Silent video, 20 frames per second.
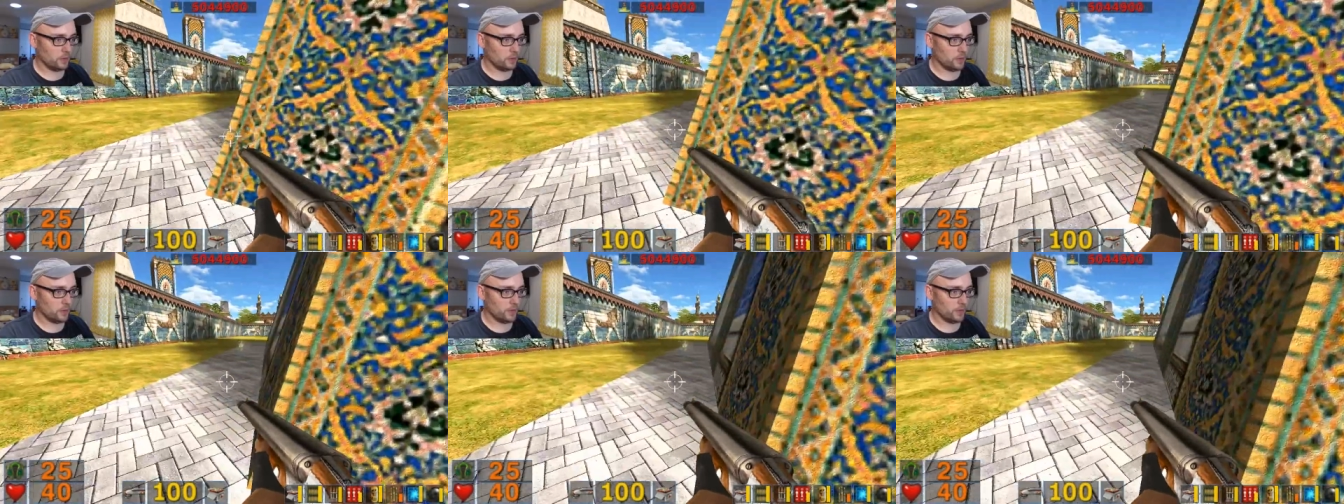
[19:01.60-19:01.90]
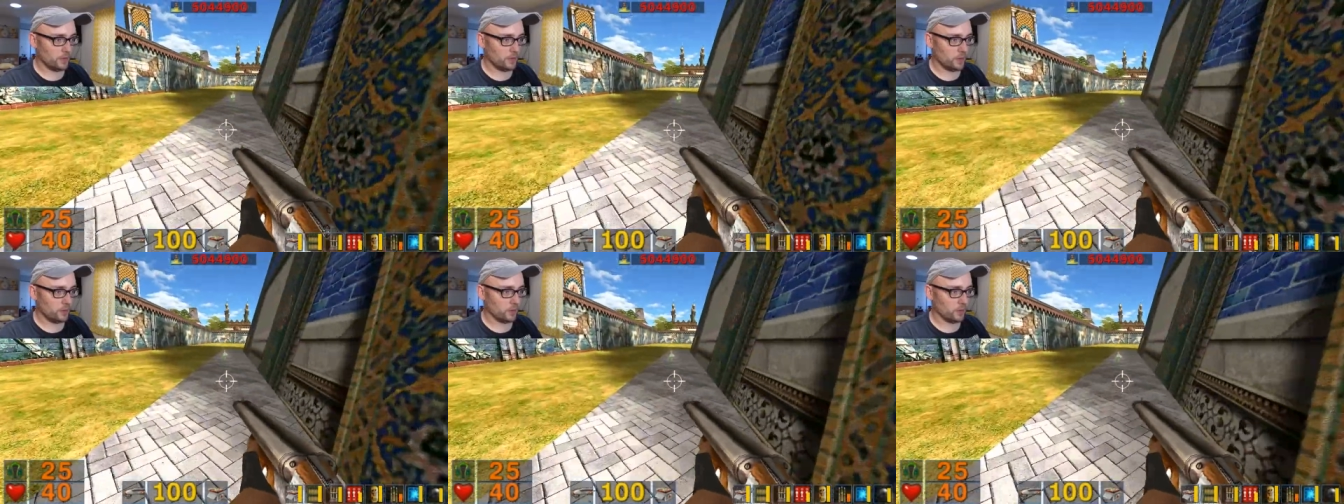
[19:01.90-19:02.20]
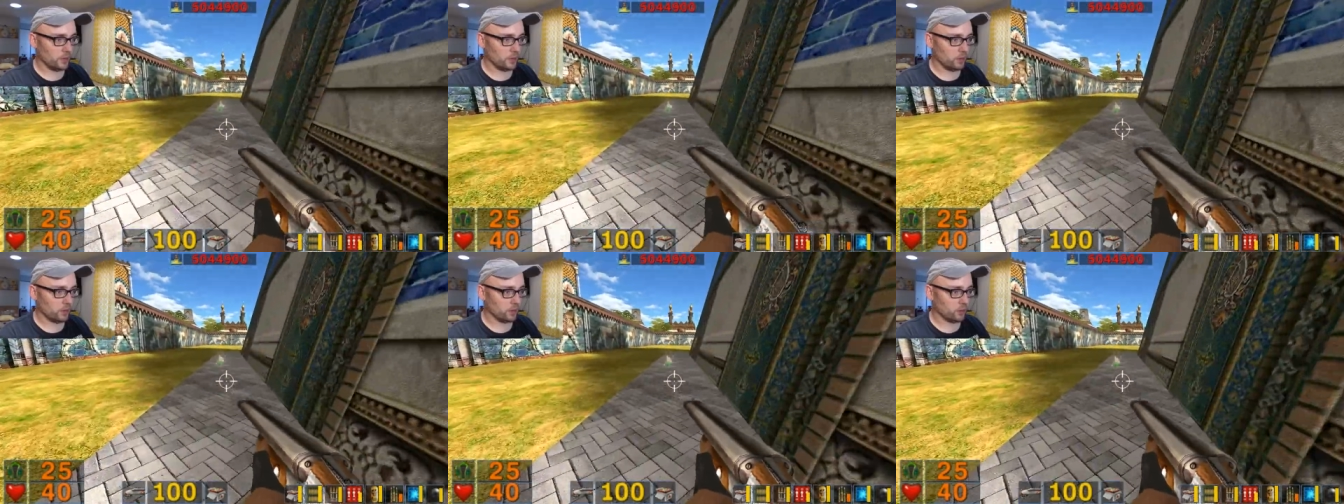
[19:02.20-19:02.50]
If I
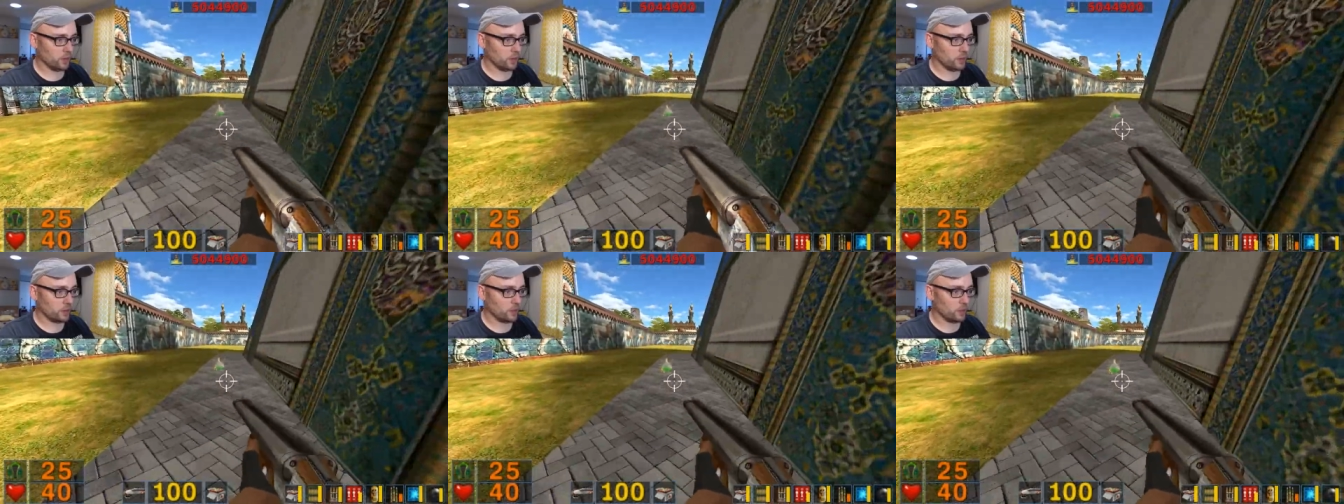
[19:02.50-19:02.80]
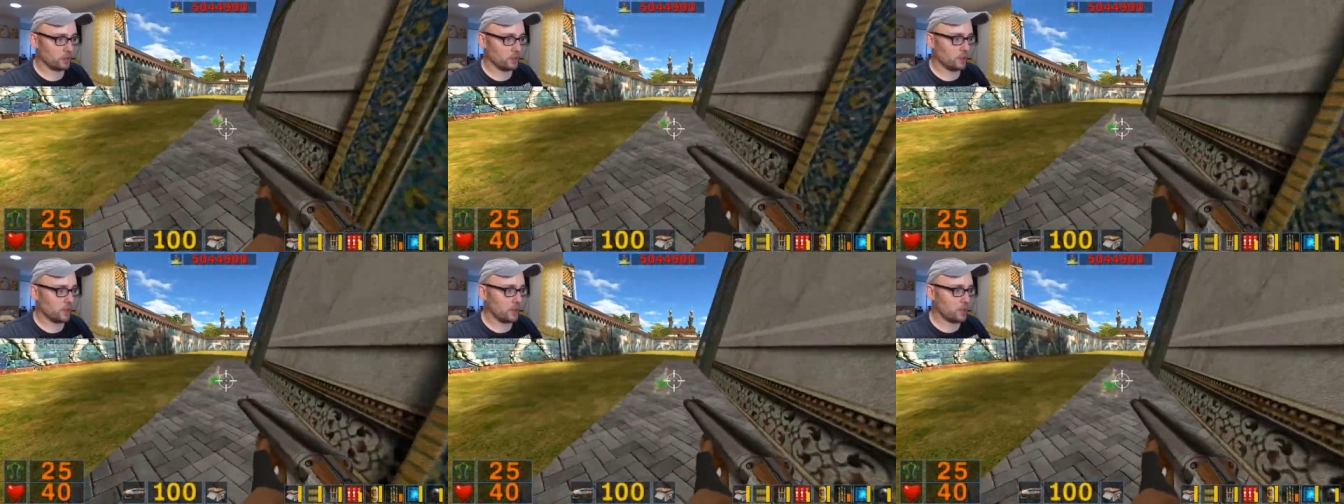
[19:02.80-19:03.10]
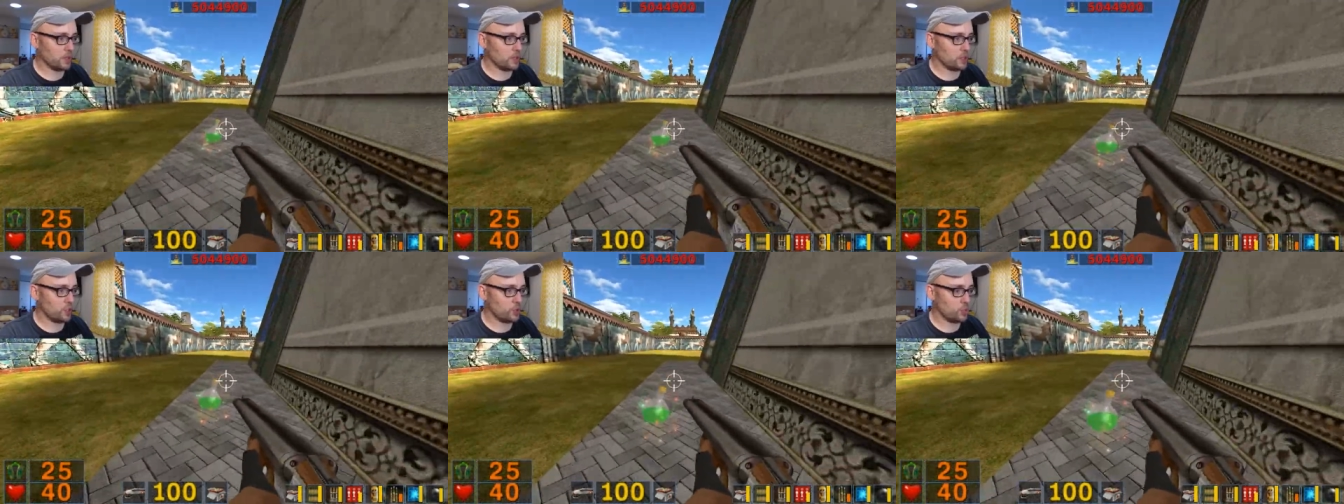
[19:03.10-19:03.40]
recall correctly, and
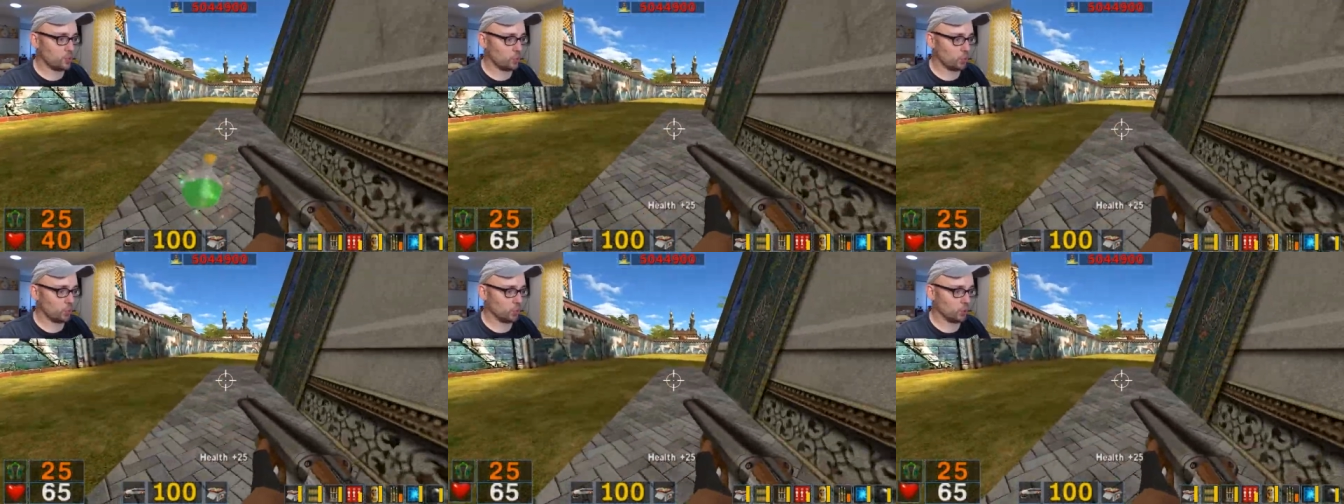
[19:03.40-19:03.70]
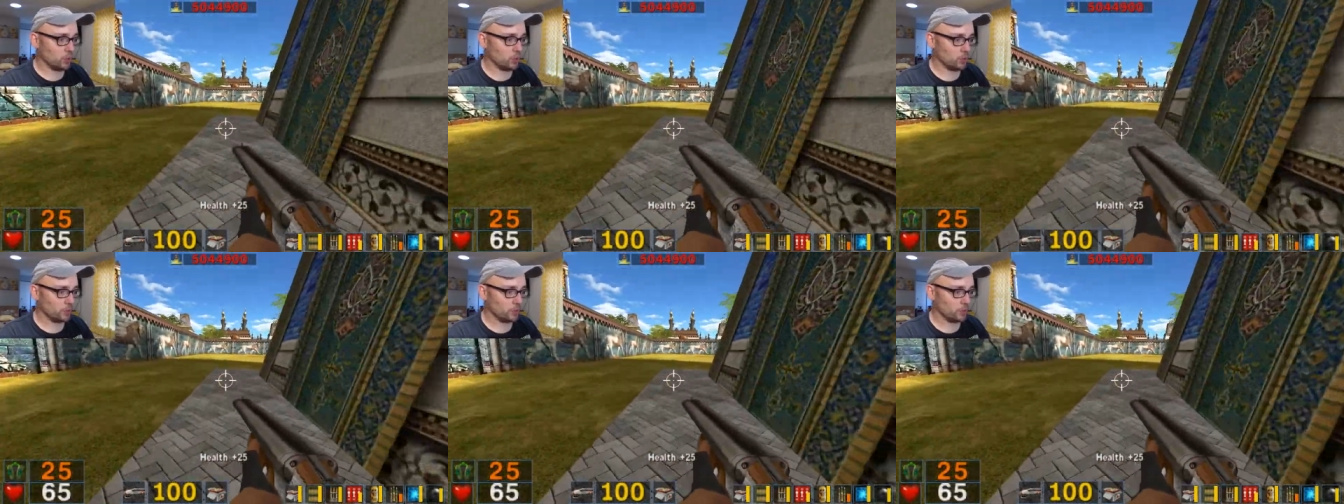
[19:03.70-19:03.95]
I do!